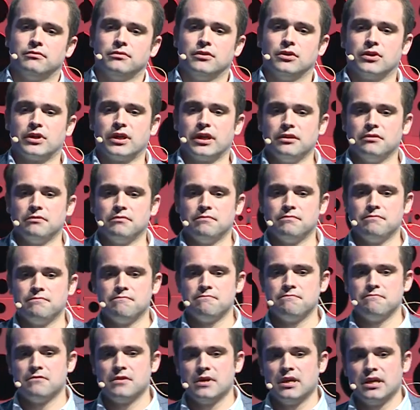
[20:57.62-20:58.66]
Okay?
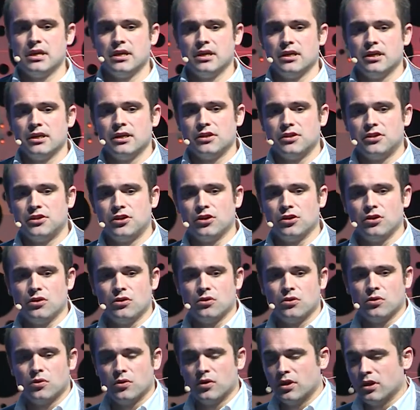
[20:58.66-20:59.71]

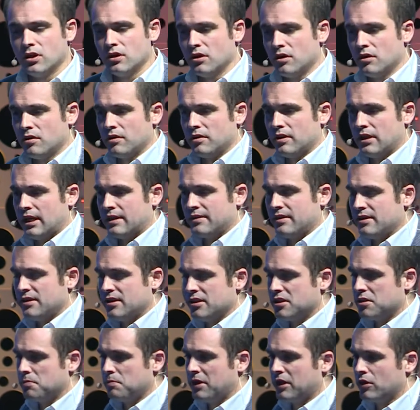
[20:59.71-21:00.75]
So, and this
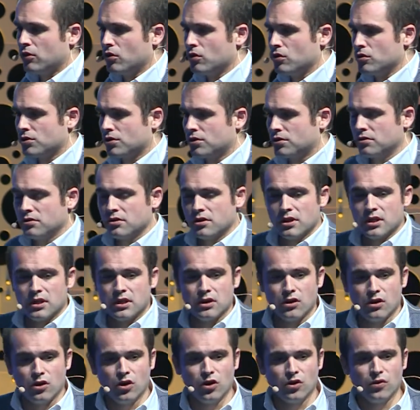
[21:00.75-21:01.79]
is because
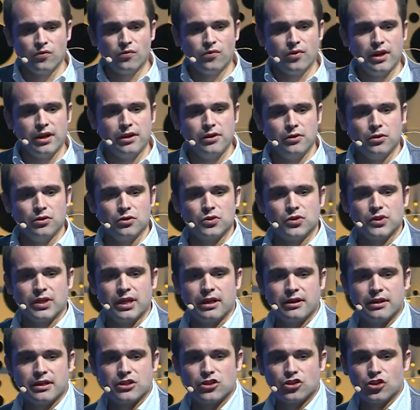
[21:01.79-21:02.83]
all failures
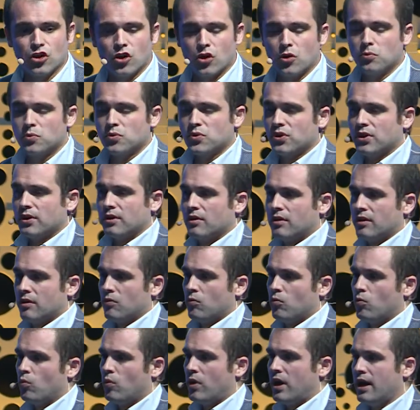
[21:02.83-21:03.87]
and stops
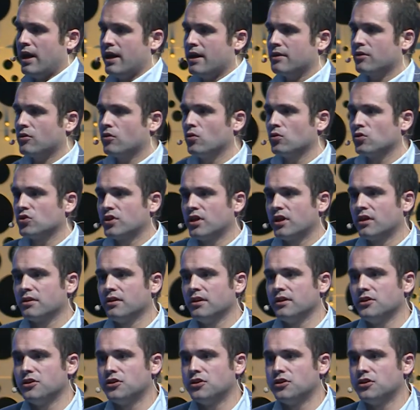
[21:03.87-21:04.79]
are concerning